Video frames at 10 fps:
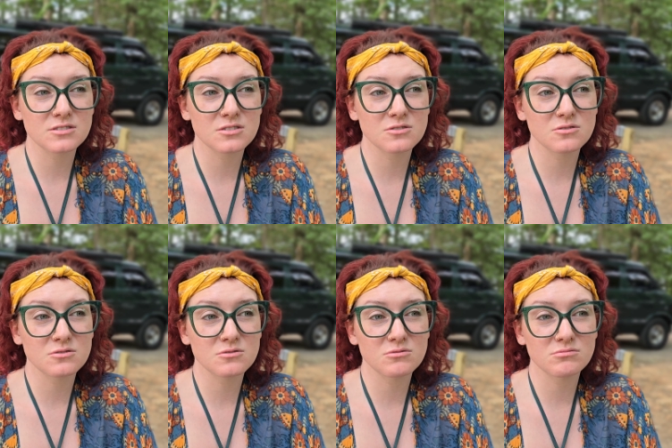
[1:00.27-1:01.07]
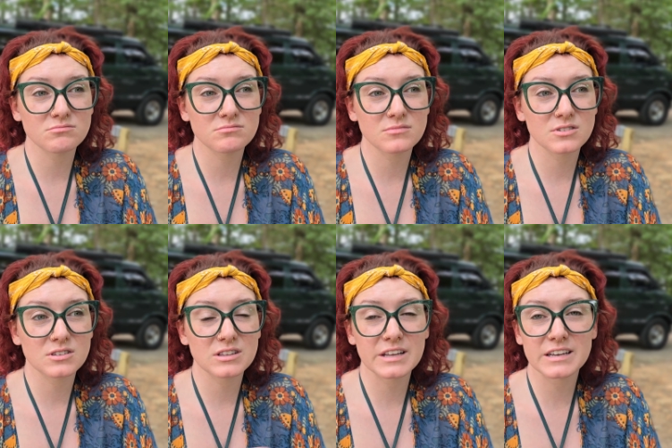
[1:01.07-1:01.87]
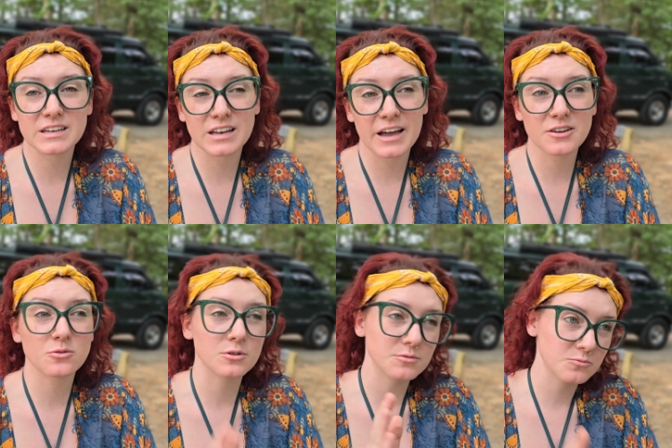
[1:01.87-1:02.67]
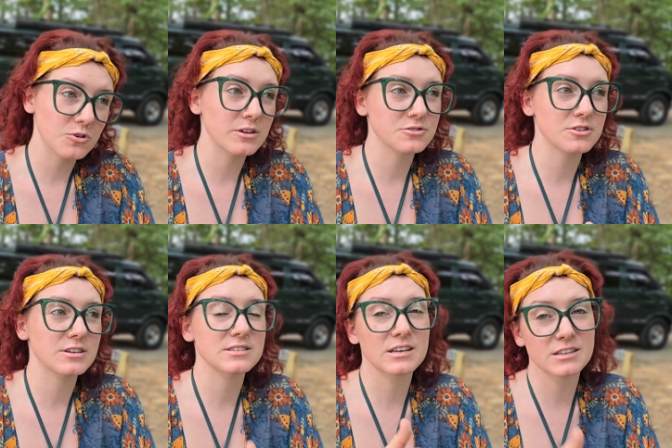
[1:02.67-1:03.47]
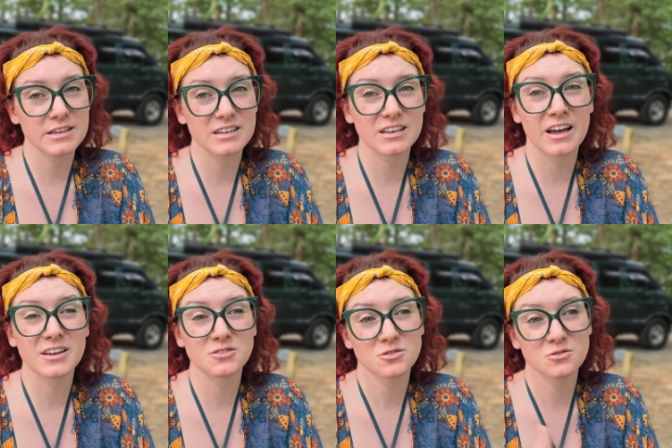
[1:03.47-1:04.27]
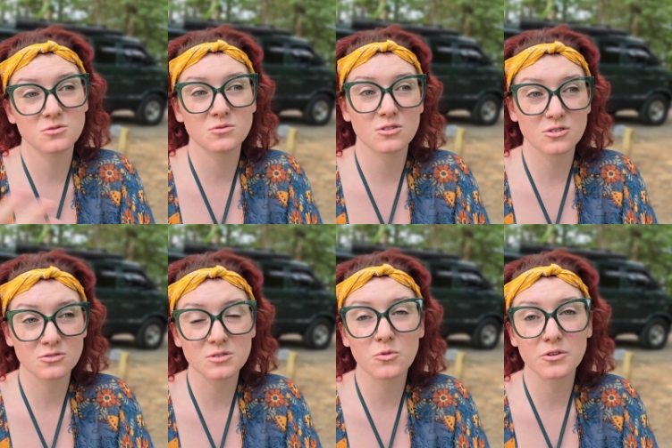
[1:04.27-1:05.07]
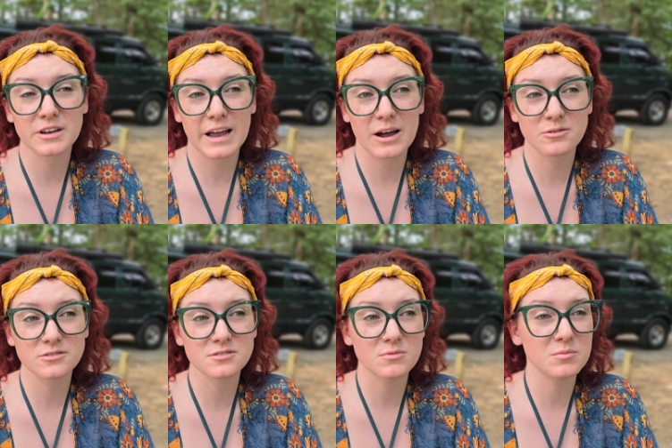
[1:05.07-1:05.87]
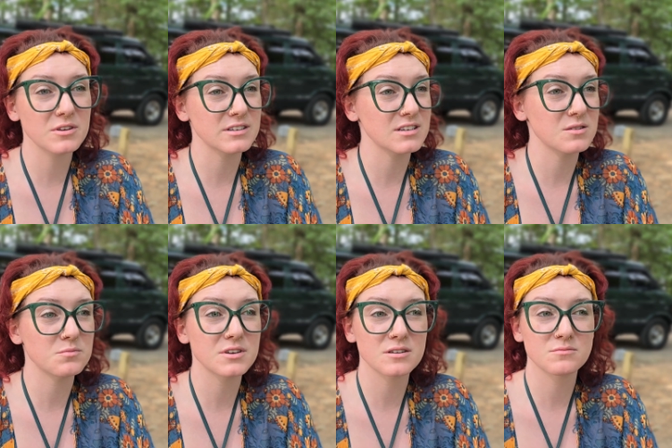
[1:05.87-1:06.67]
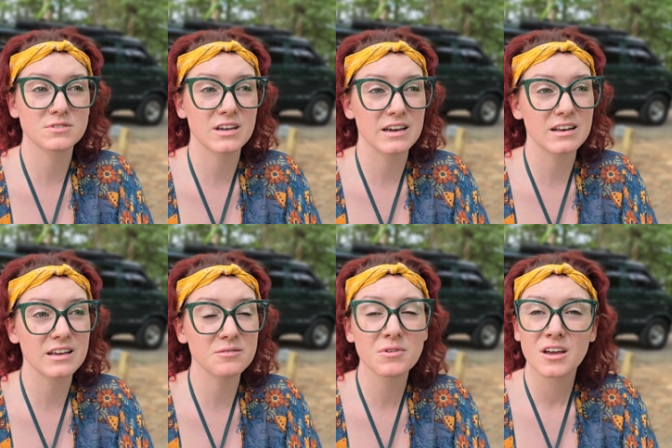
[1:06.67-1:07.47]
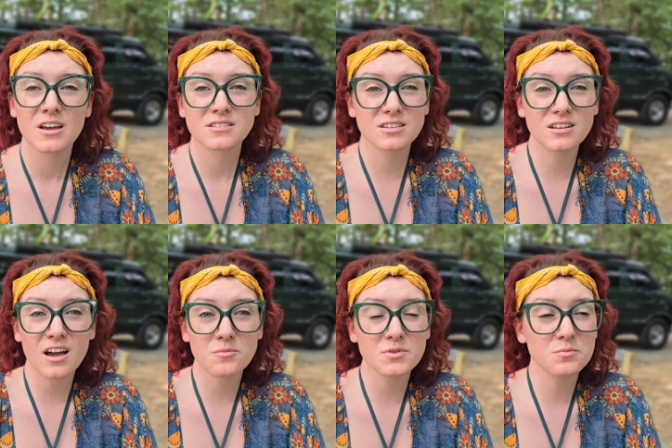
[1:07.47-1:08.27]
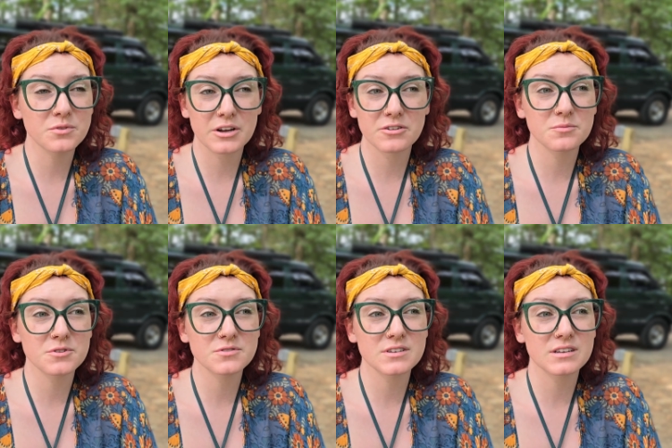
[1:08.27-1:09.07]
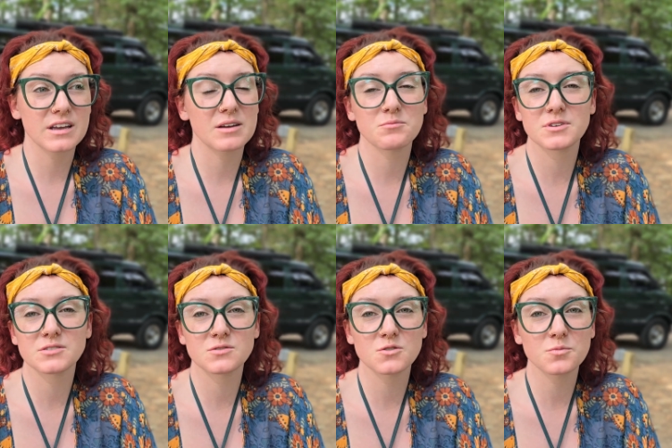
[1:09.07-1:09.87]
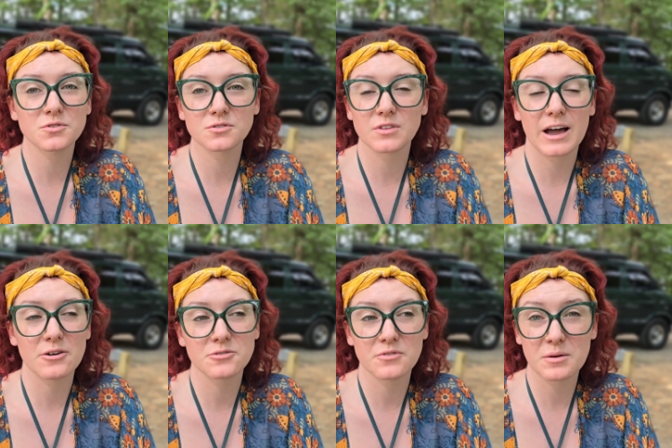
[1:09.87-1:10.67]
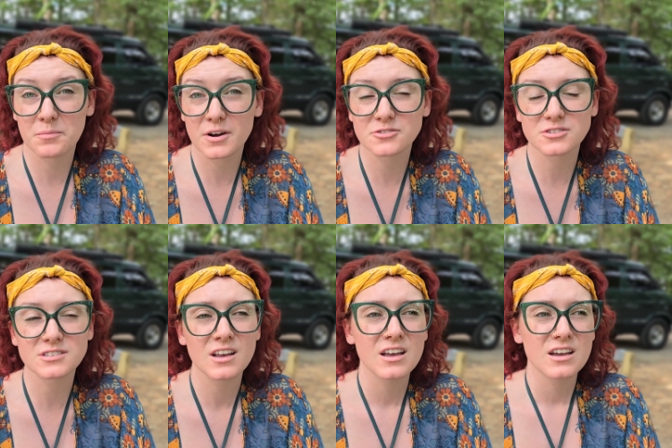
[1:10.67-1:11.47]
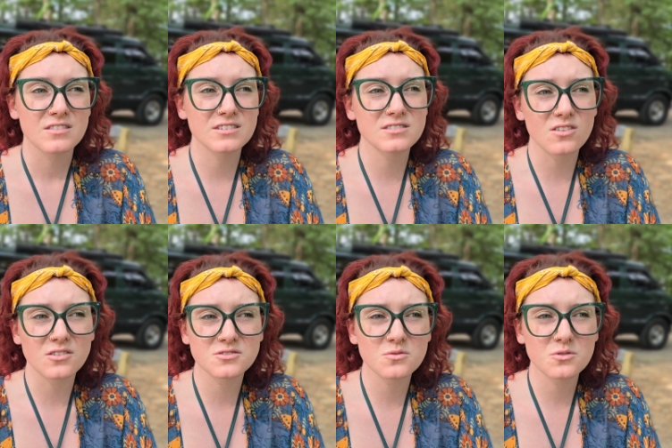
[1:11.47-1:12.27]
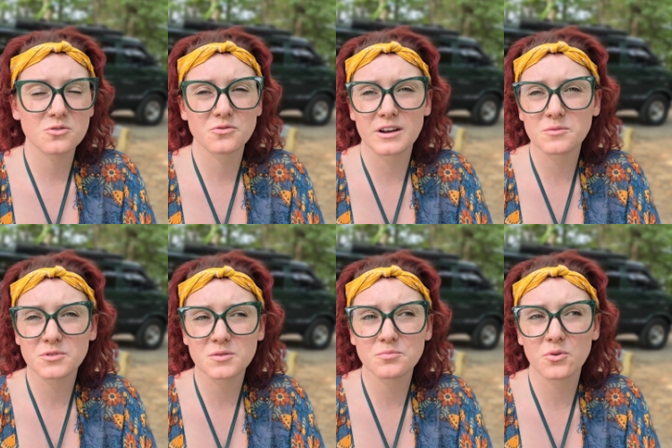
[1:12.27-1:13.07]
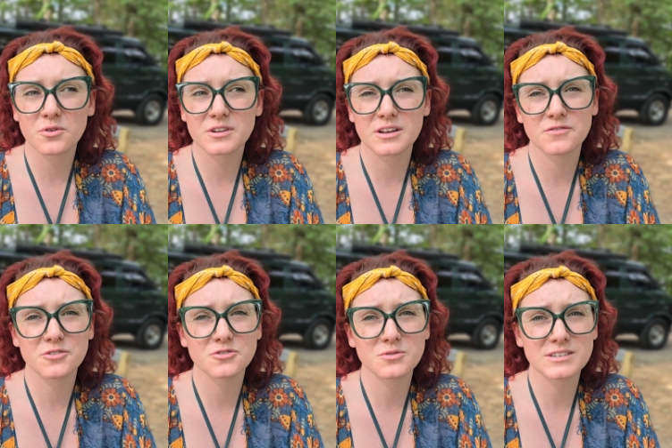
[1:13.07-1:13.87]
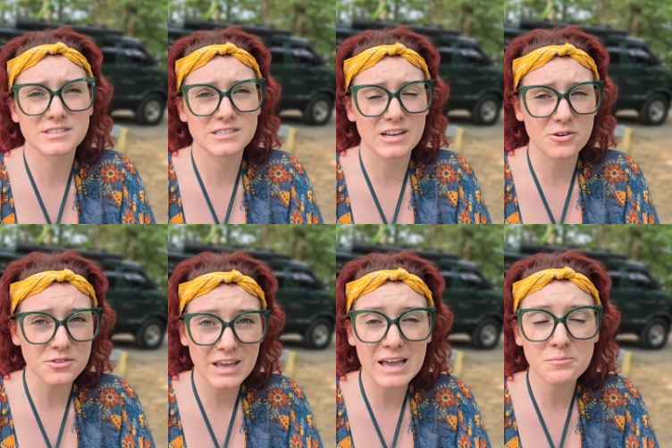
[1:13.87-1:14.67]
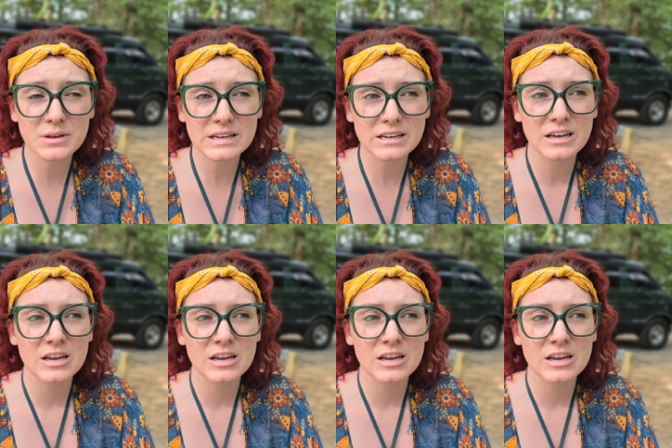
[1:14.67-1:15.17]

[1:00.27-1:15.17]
to late at night, or should I say late at night to early morning hours, maybe like 10 p.m. to 8 a.m., to not be blaring music and be super loud and rambunctious. This is also incredibly important if you're doing stealth camping,